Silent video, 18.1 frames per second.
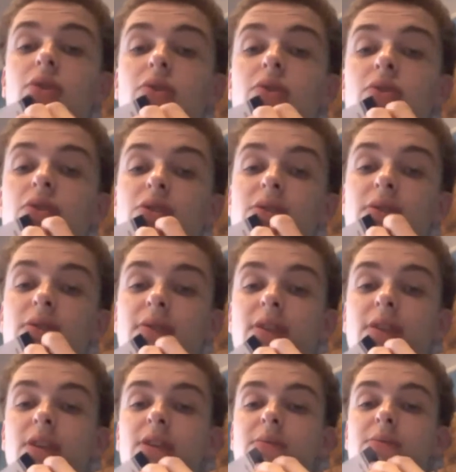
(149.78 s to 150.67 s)
to
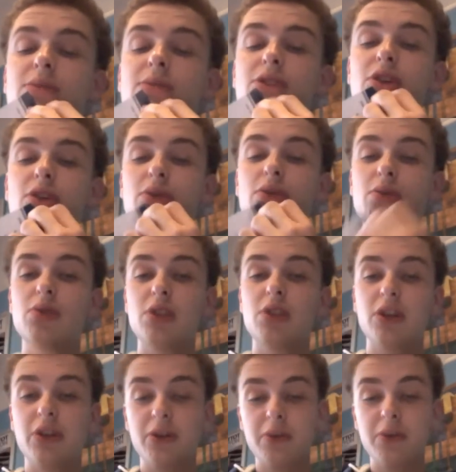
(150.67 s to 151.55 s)
Fulham
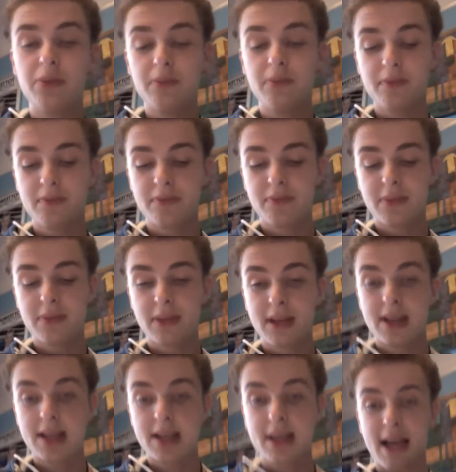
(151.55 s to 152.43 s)
2-2,
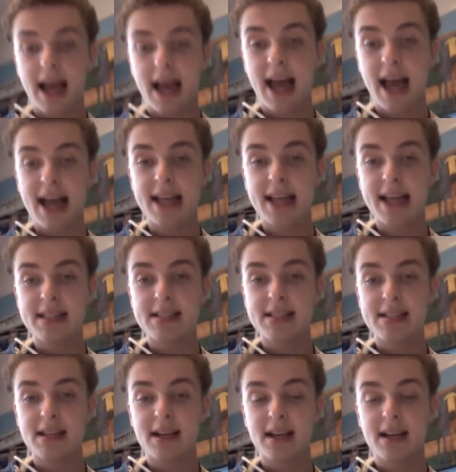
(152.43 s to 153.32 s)

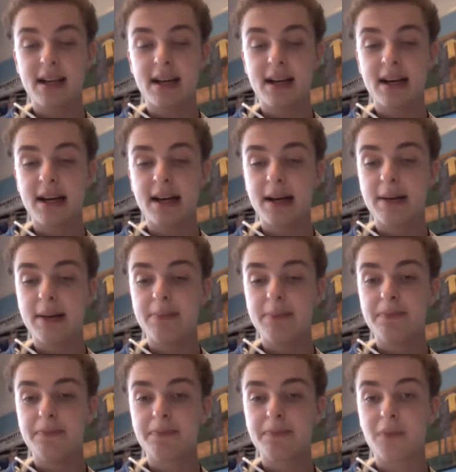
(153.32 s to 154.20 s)
and
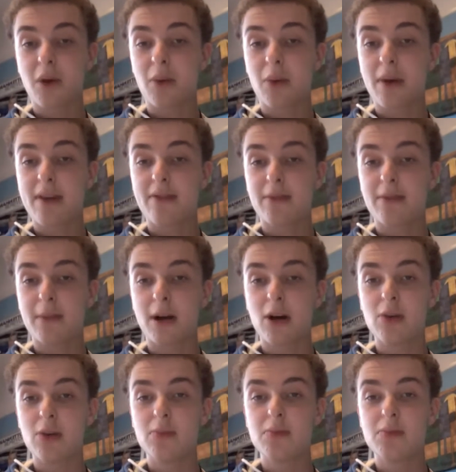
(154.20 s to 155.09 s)
away from
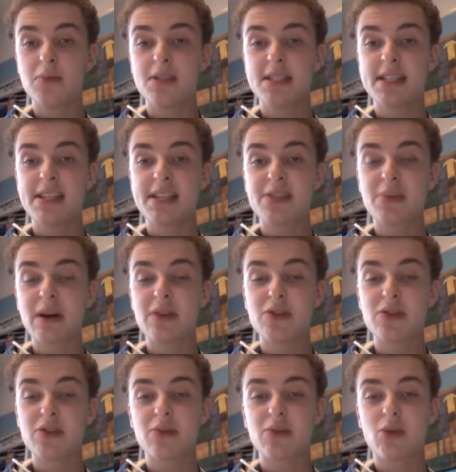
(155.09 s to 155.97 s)
home. Sidwell
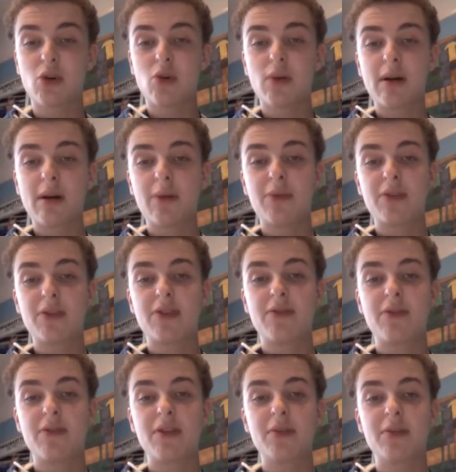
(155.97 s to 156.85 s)
Zamora with the
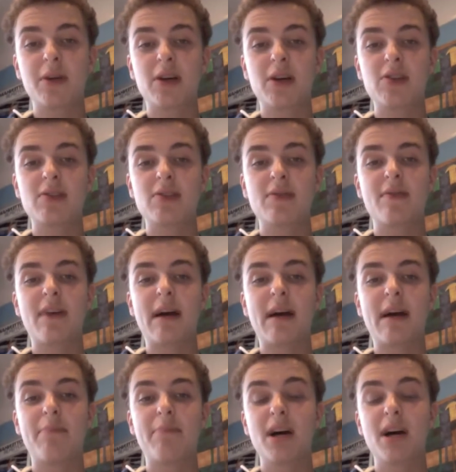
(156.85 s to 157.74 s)
Fulham goals, and
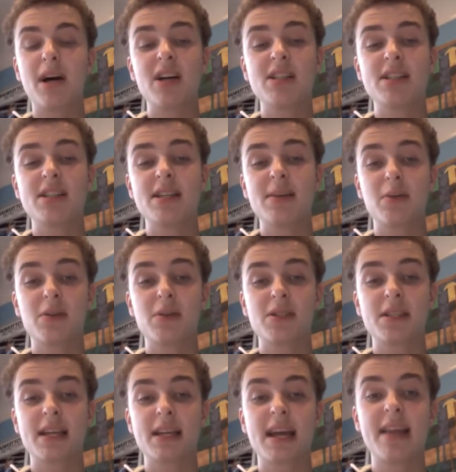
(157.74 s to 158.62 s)
Van Persie once
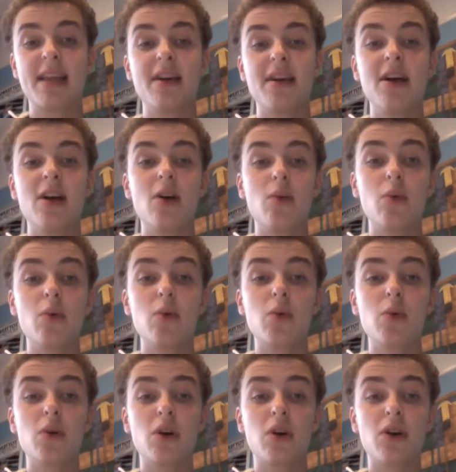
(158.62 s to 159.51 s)
again.
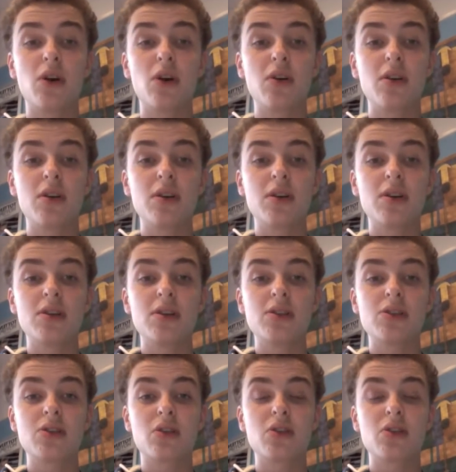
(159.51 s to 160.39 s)
Walcott
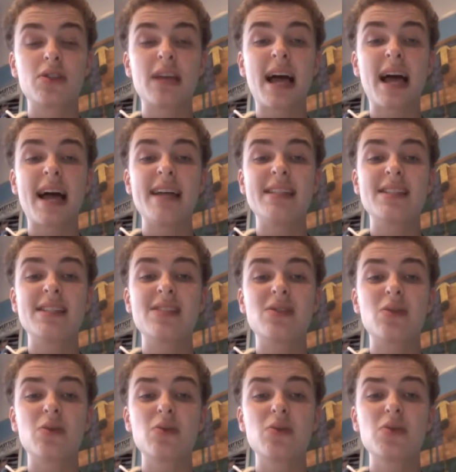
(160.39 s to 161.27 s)
scored, and
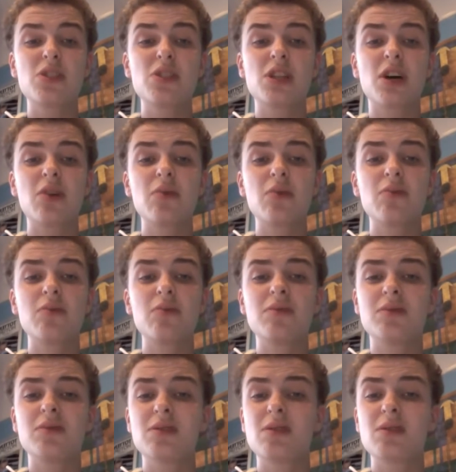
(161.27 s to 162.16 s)
also
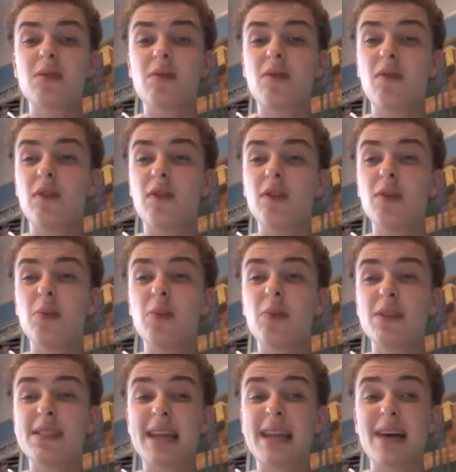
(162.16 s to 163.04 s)
Fulham
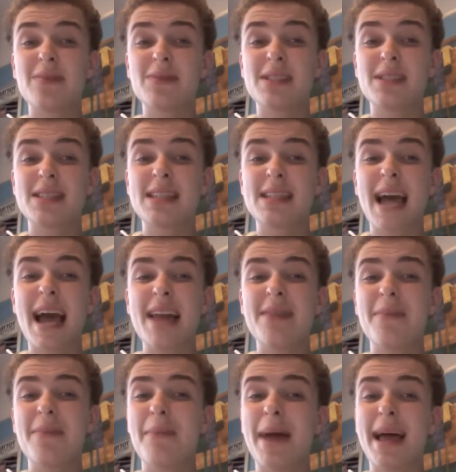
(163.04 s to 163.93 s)
were down to
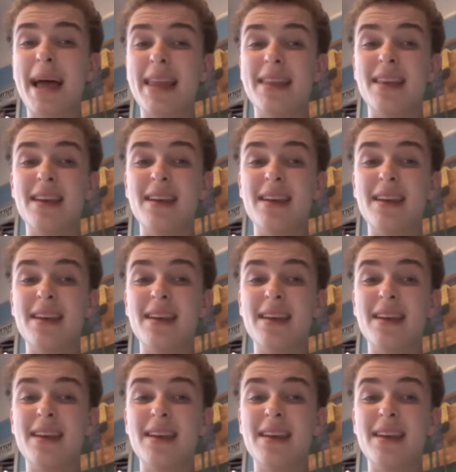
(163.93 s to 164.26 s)
10 men.